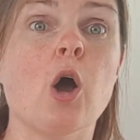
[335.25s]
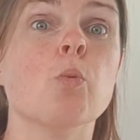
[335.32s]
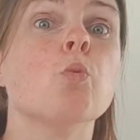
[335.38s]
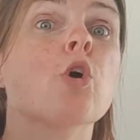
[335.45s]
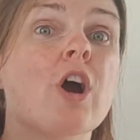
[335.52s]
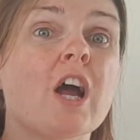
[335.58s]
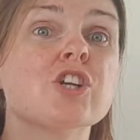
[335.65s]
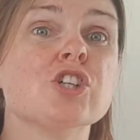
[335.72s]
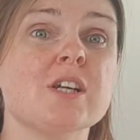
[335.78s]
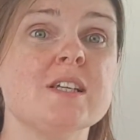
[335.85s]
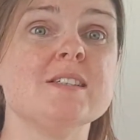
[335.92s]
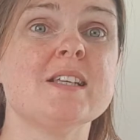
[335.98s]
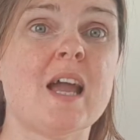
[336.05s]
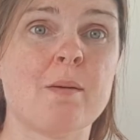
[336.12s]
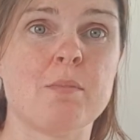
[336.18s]
were
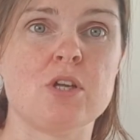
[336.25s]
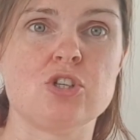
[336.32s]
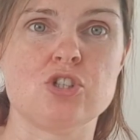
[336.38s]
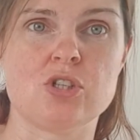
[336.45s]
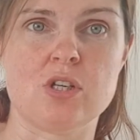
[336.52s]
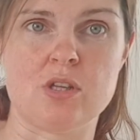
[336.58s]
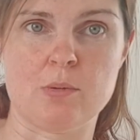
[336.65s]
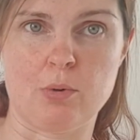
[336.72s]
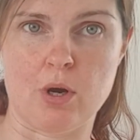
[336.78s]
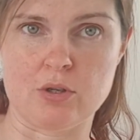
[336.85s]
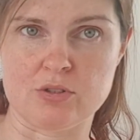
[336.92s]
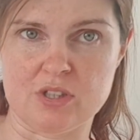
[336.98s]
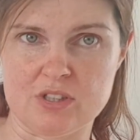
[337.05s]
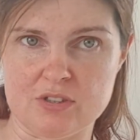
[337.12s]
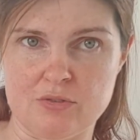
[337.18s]
actually damaged in the
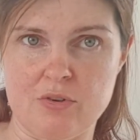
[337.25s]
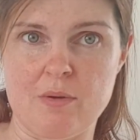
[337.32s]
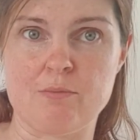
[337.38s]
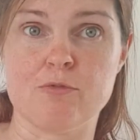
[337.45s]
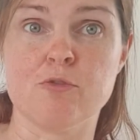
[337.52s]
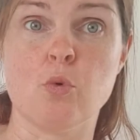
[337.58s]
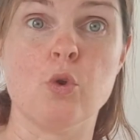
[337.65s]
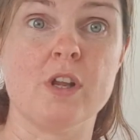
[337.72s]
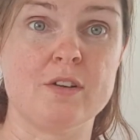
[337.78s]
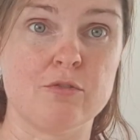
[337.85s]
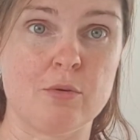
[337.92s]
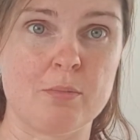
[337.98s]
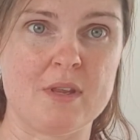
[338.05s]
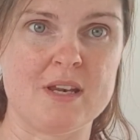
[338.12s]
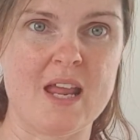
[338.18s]
process of him falling
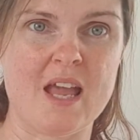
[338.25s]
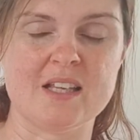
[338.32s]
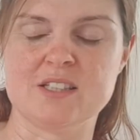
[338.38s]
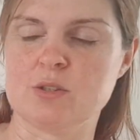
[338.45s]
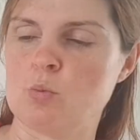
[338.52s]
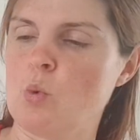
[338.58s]
from the nest.